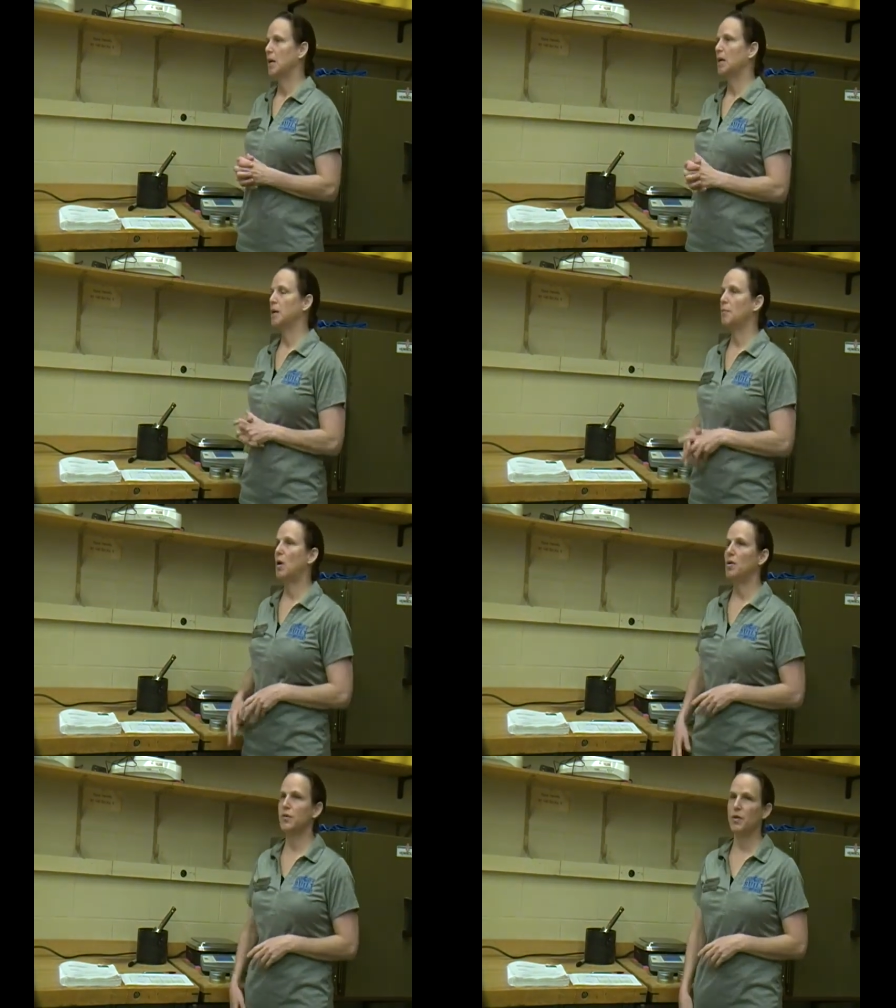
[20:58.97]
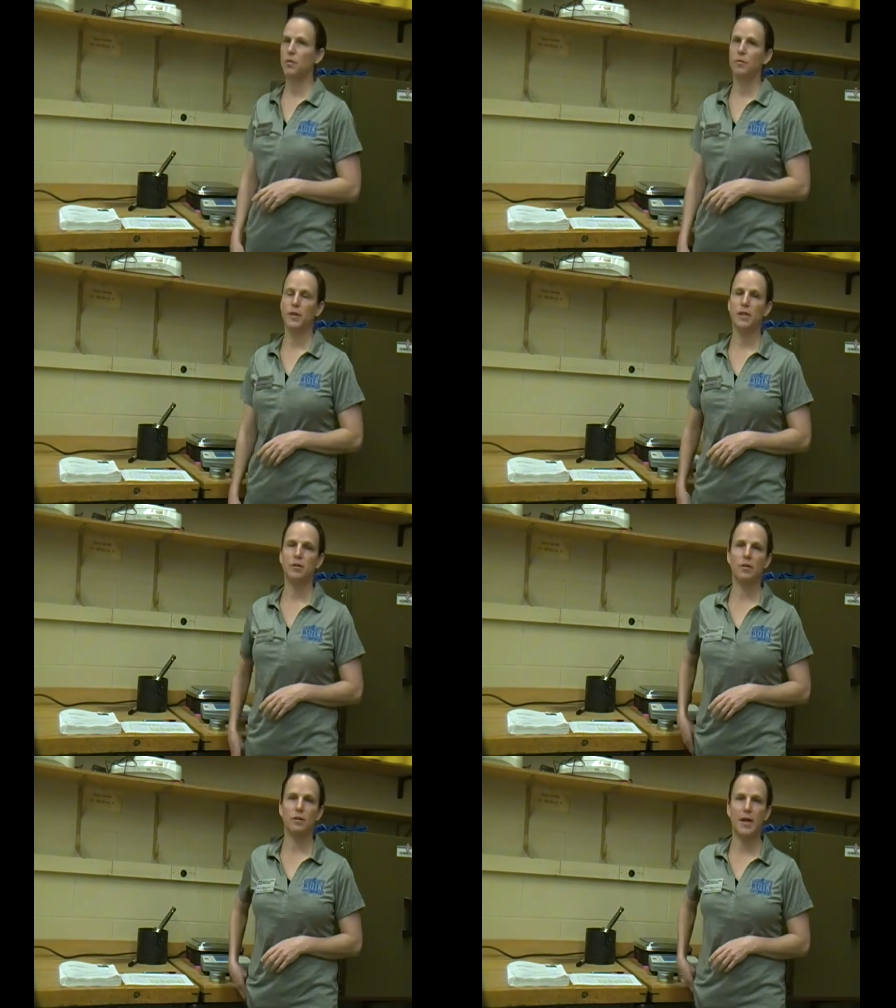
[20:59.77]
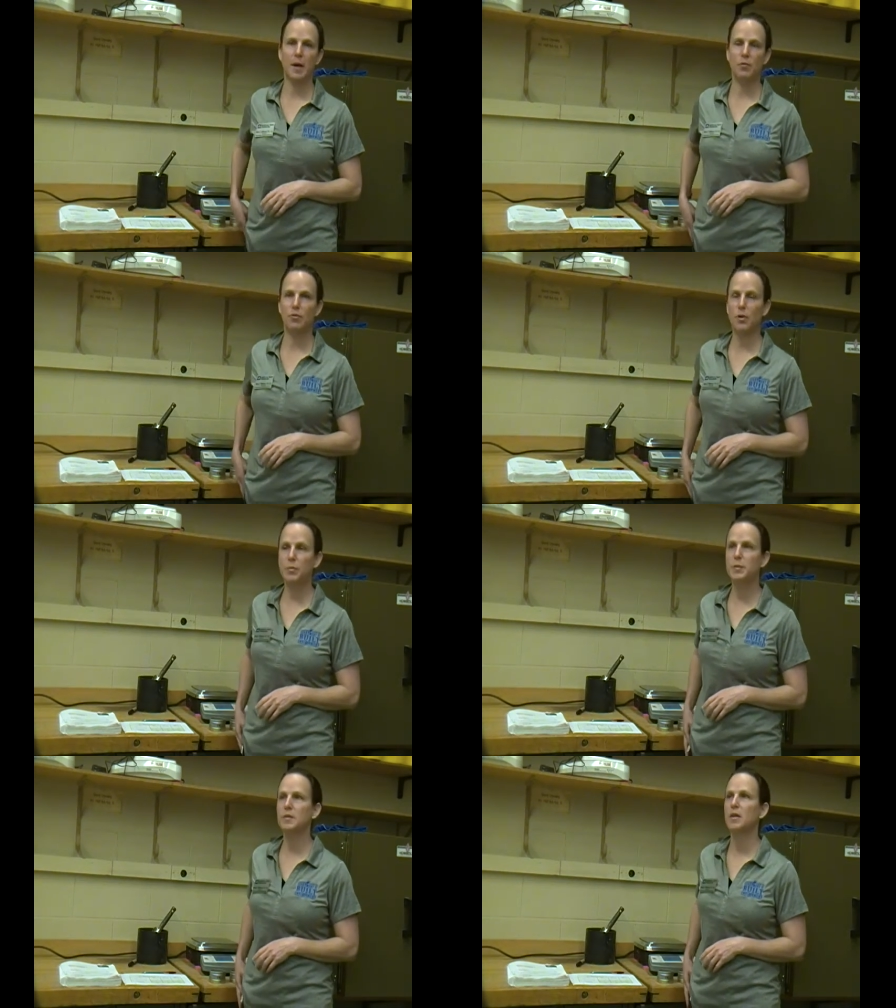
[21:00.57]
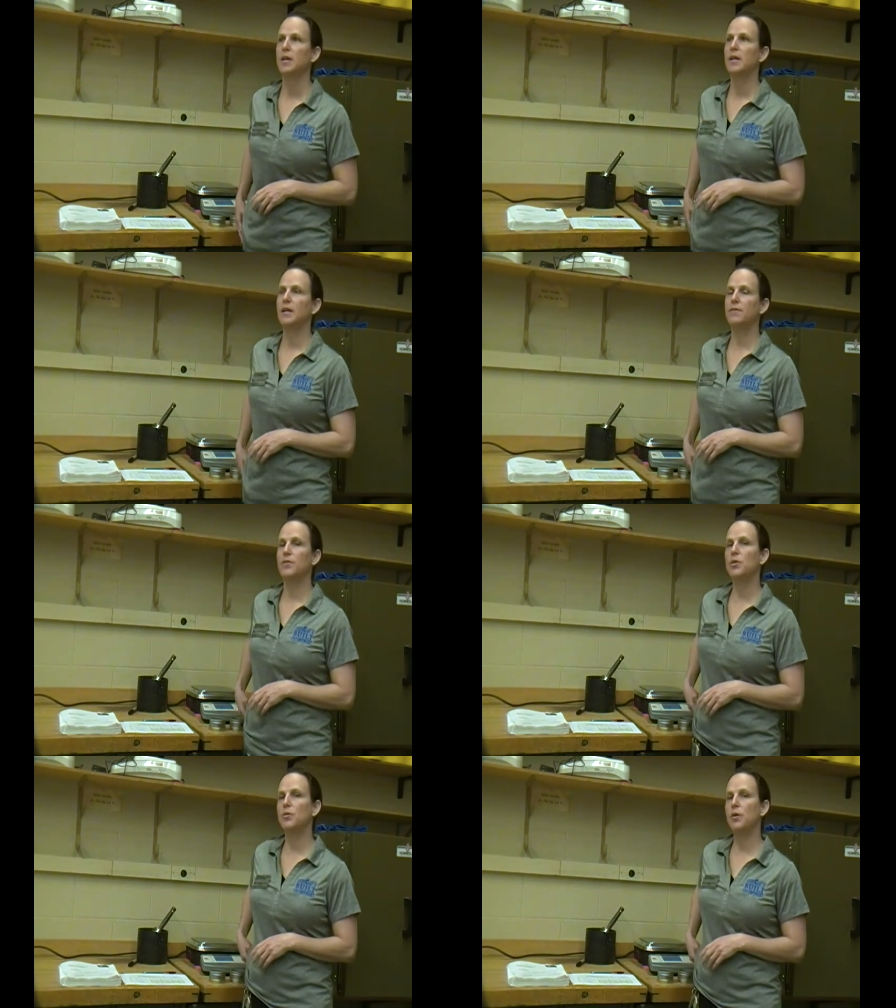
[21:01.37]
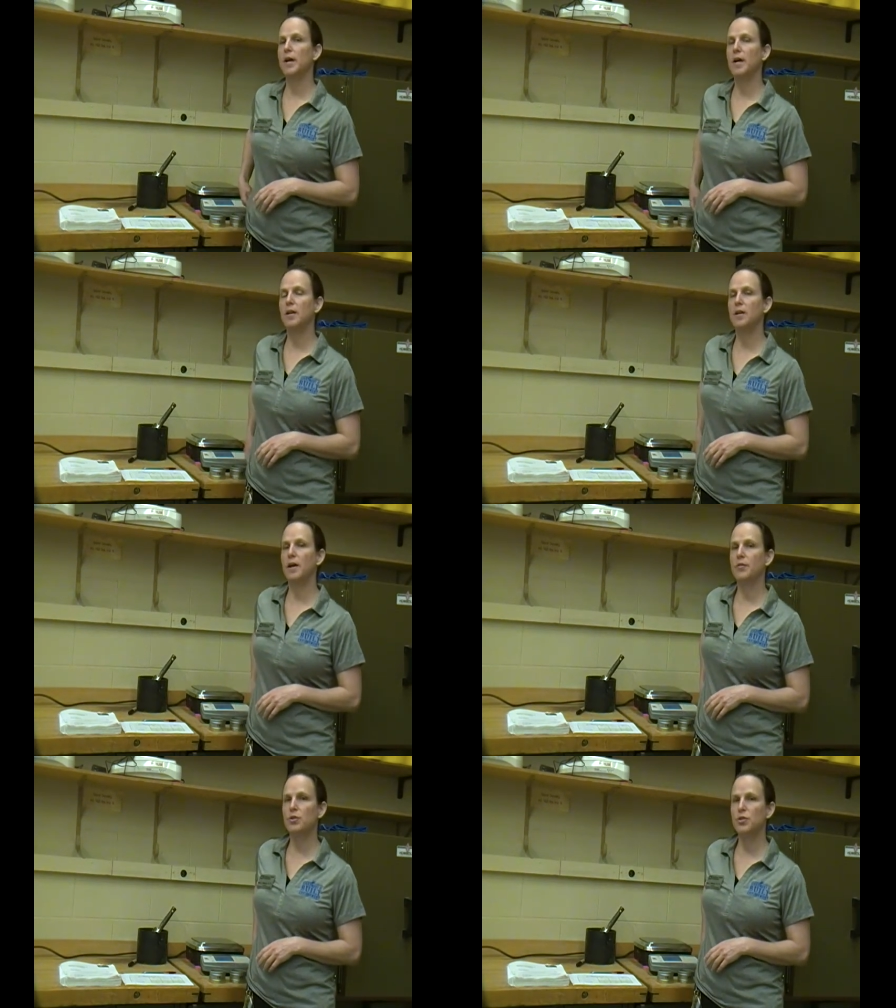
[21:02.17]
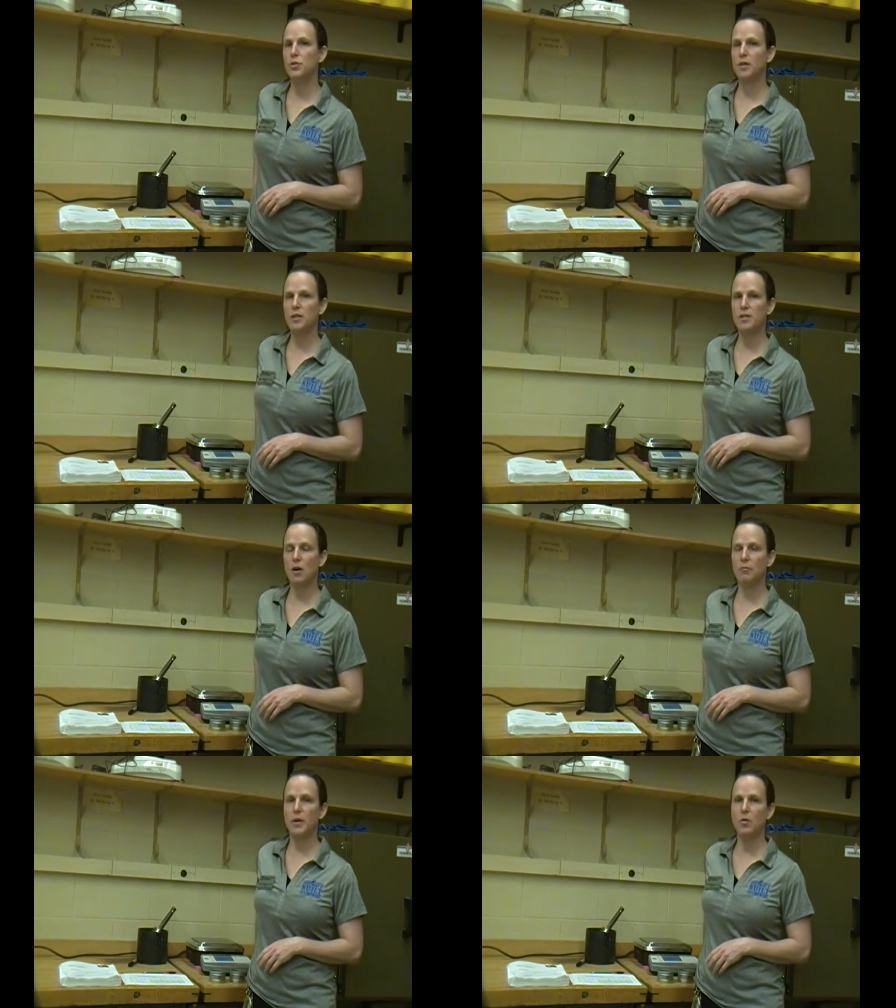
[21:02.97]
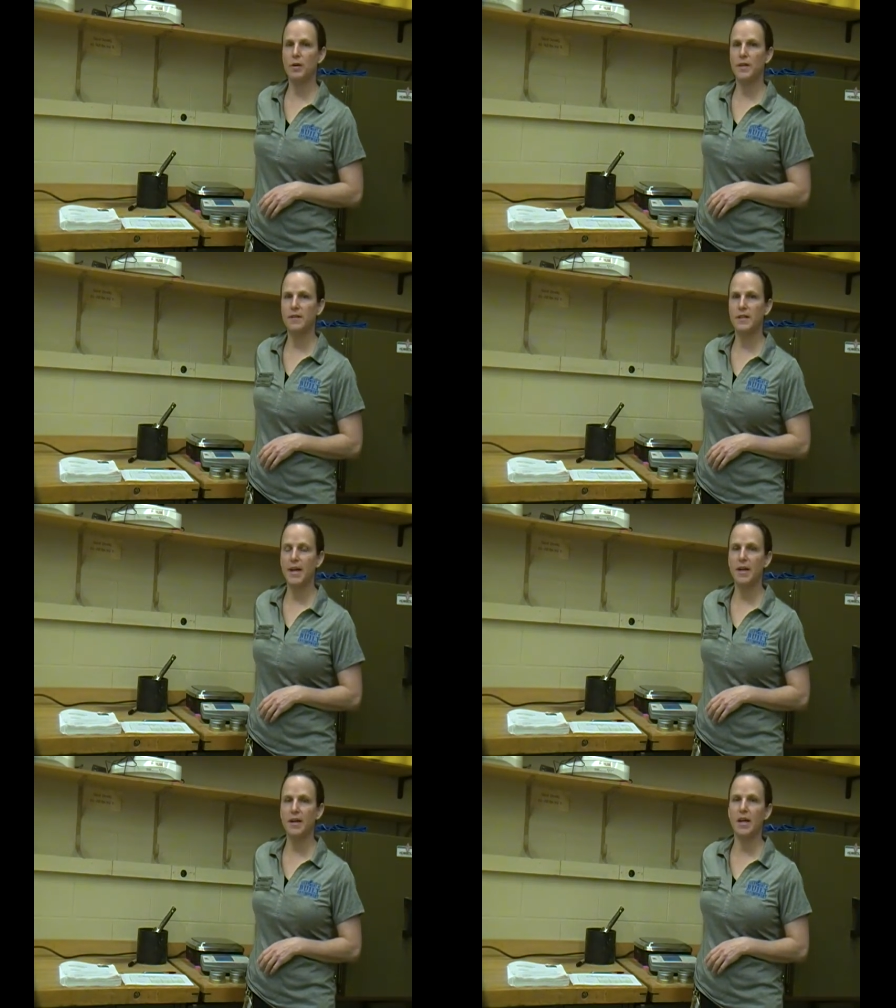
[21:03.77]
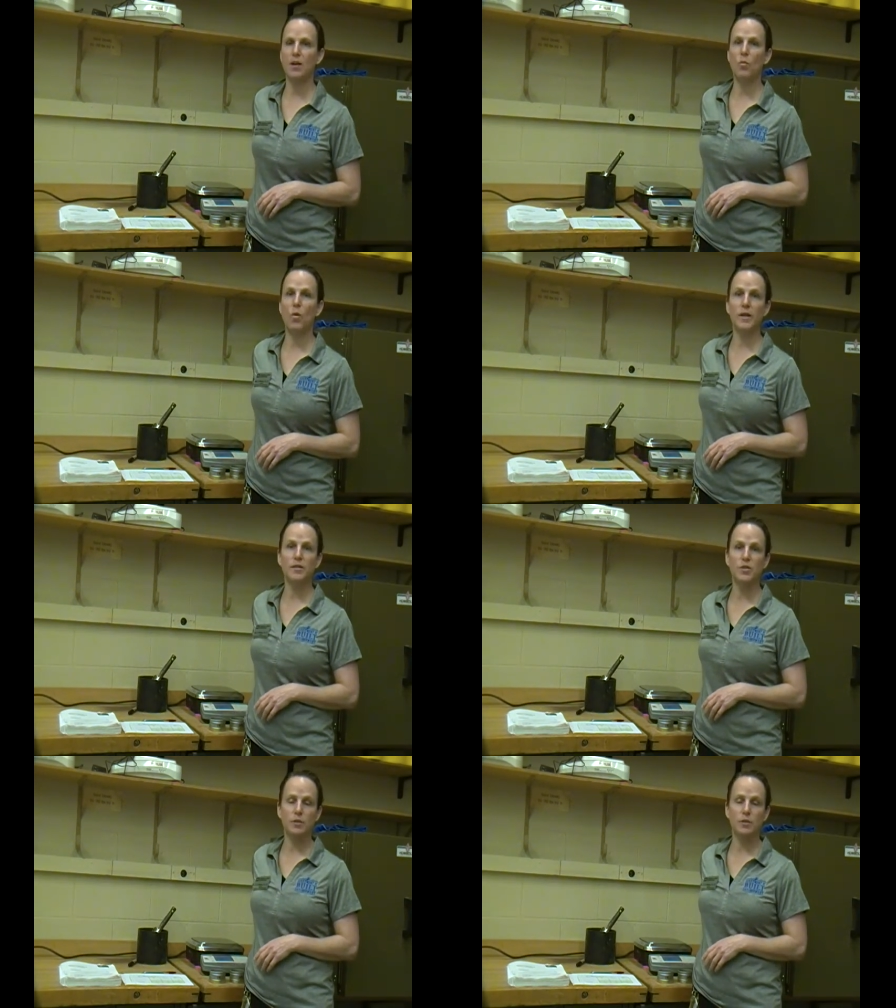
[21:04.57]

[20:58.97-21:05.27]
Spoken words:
Also, in your lab groups, if you and other students are recording the data and one